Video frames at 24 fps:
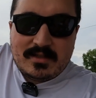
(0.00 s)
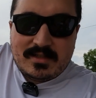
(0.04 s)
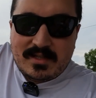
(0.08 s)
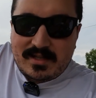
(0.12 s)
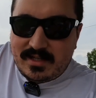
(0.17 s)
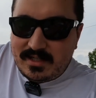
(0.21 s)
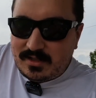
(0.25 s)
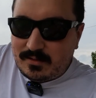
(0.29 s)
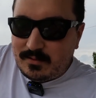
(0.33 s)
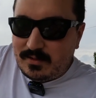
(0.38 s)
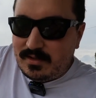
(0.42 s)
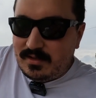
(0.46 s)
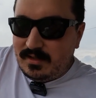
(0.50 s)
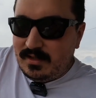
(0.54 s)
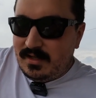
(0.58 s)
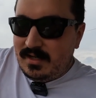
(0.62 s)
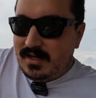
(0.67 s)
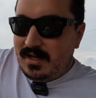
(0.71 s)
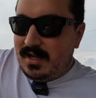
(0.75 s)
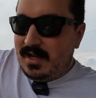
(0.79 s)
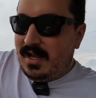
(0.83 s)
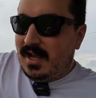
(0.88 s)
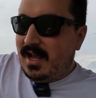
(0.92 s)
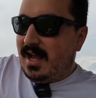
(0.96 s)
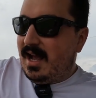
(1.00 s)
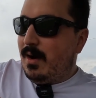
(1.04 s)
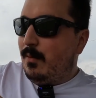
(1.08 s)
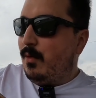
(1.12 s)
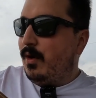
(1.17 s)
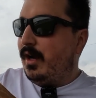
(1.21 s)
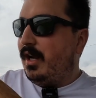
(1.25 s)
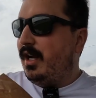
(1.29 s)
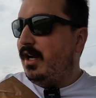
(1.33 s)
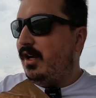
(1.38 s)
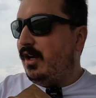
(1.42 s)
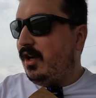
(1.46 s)
in this one. We're
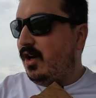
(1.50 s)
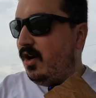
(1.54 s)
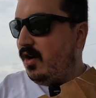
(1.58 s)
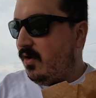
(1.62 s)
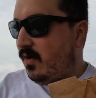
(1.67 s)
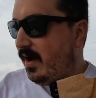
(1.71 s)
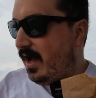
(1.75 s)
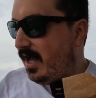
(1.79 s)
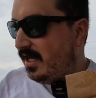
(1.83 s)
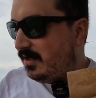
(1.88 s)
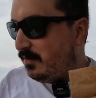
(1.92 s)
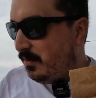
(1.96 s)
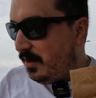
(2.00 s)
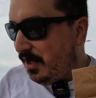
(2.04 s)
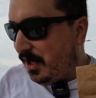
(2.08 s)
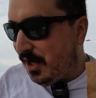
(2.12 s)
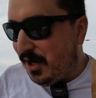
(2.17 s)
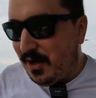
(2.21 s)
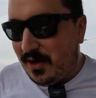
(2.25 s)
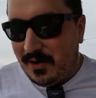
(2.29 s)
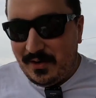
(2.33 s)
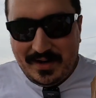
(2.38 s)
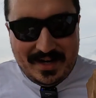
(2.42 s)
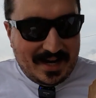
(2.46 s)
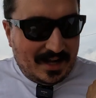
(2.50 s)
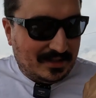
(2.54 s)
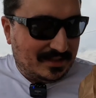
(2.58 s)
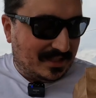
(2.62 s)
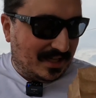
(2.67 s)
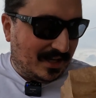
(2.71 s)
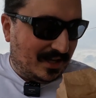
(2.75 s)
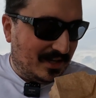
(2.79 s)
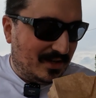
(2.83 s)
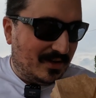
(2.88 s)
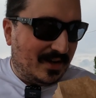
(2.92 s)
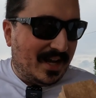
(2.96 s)
gonna go as we go, and I'll
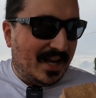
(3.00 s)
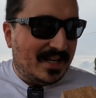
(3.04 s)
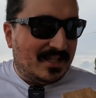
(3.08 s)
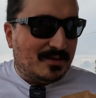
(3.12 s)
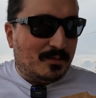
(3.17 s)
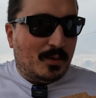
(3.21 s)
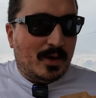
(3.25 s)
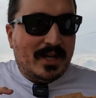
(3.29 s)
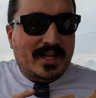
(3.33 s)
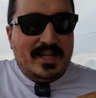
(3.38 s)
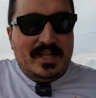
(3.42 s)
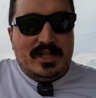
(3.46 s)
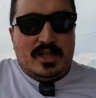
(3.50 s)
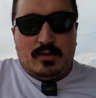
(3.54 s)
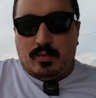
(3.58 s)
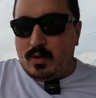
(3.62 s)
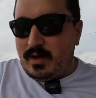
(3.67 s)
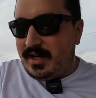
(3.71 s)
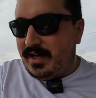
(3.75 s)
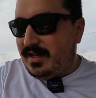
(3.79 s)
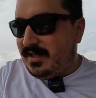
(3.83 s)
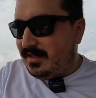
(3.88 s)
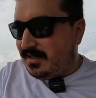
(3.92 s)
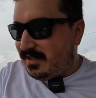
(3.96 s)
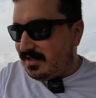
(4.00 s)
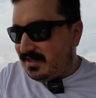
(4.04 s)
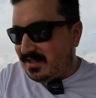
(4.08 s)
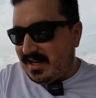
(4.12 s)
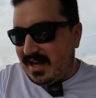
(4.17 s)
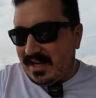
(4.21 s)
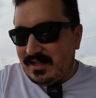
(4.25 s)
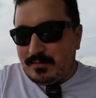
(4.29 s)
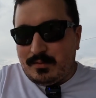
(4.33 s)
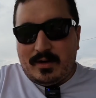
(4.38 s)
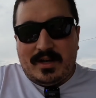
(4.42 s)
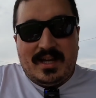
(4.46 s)
tell you guys what each one is
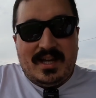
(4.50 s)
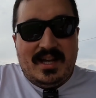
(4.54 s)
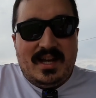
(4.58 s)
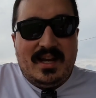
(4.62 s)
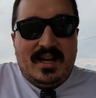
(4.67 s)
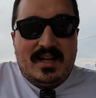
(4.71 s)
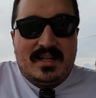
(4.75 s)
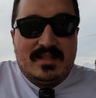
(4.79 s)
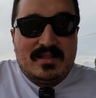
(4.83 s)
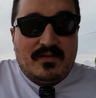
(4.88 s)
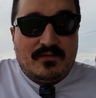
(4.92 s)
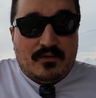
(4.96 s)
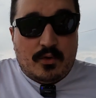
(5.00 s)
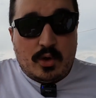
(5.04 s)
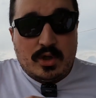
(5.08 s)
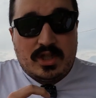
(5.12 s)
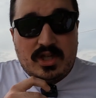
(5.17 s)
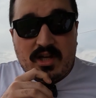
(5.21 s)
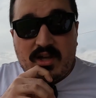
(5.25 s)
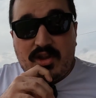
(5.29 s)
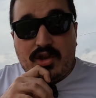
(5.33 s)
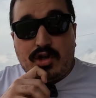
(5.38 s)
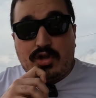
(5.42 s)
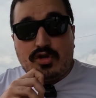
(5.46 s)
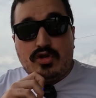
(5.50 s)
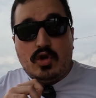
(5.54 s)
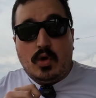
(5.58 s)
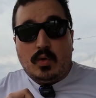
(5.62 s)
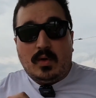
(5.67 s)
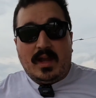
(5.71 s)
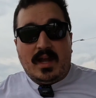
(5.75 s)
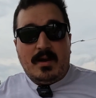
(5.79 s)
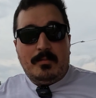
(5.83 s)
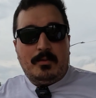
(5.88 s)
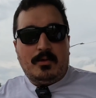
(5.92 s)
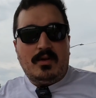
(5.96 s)
as we're eating, because unfortunately there's no
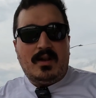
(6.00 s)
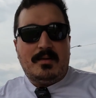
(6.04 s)
label.